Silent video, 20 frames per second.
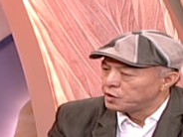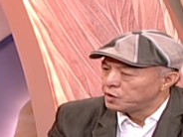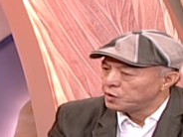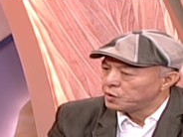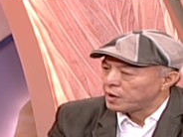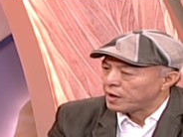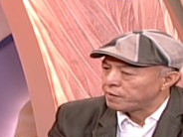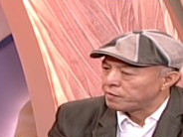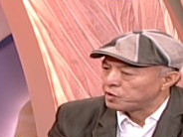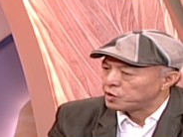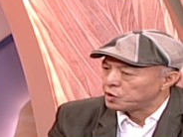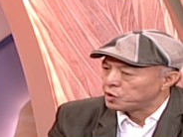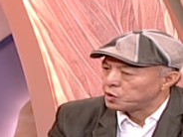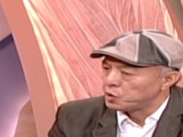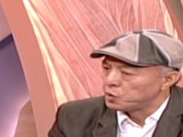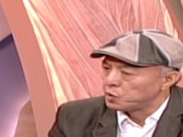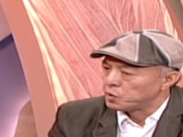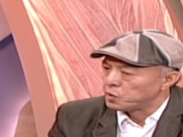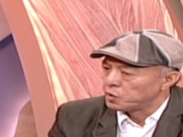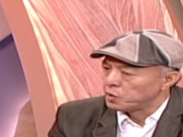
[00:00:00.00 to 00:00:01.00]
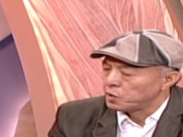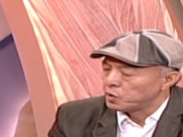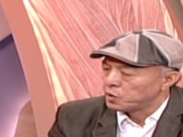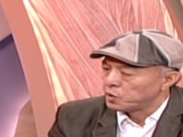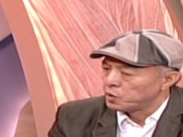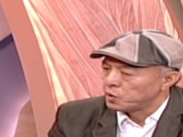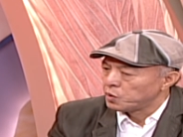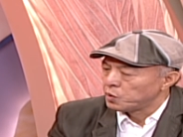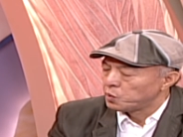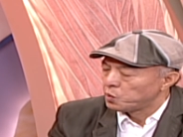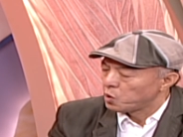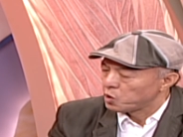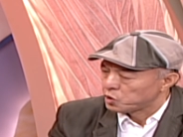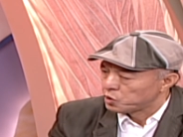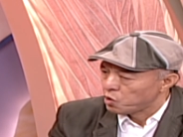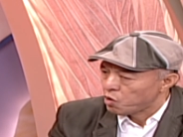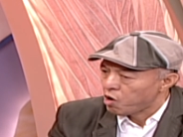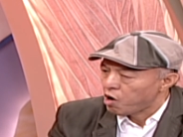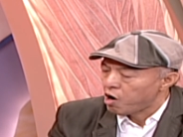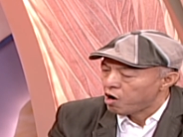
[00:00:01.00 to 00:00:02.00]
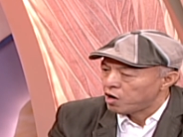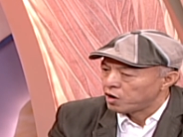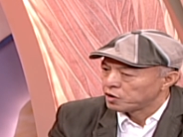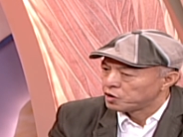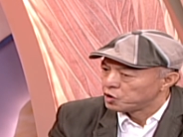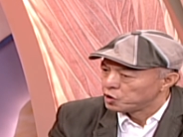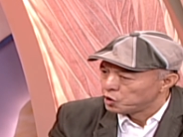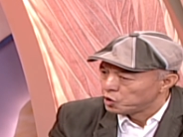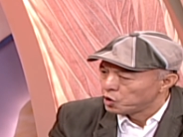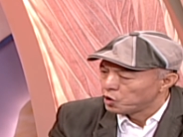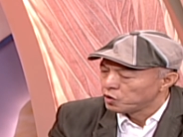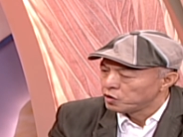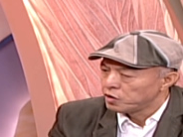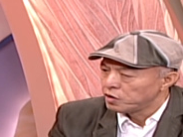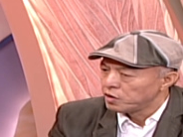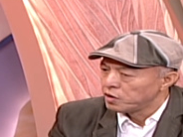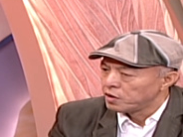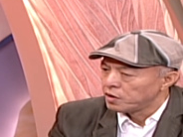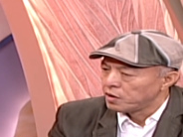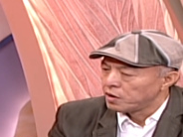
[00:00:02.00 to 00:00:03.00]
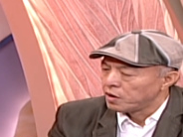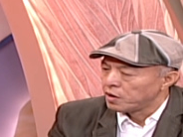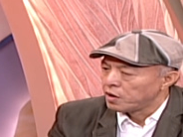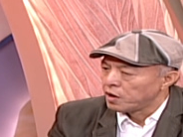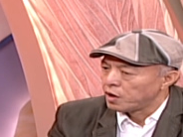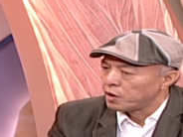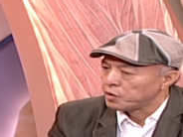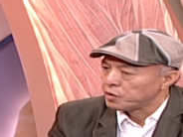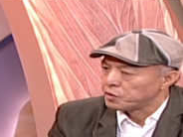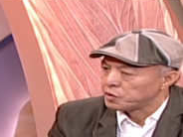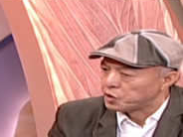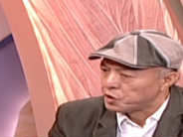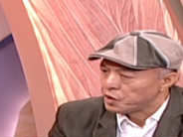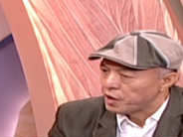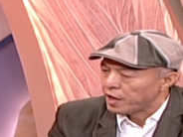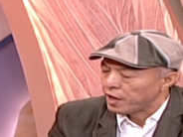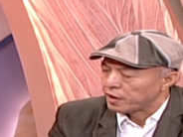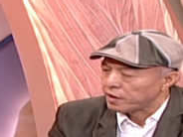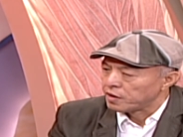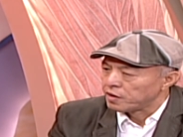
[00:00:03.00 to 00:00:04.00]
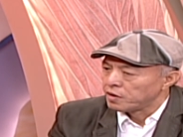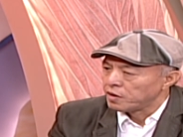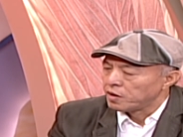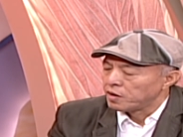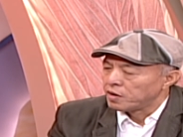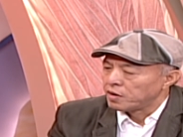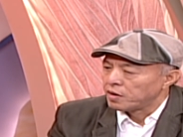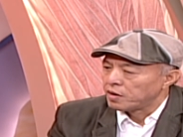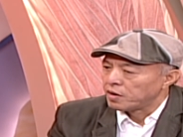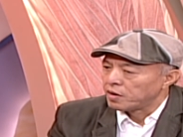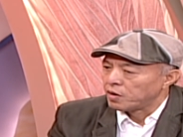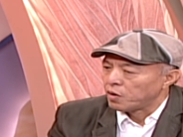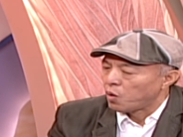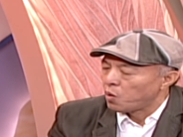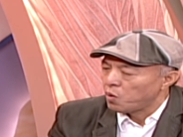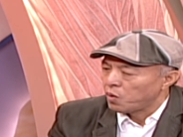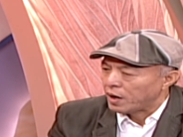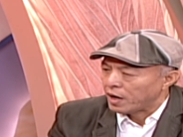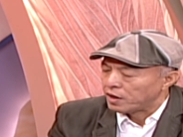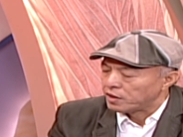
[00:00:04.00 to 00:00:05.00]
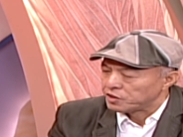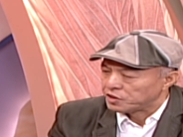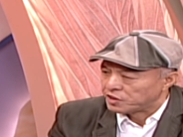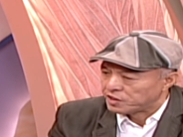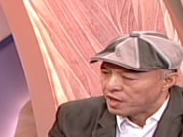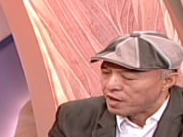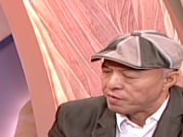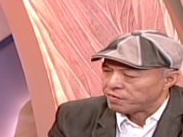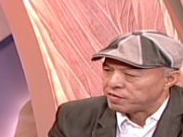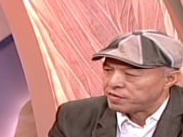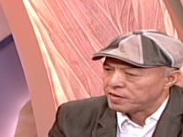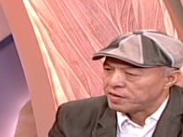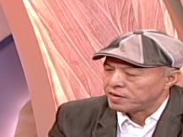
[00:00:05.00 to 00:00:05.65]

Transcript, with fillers: you have to work so hard to learn and good at uh, all kind of stuff.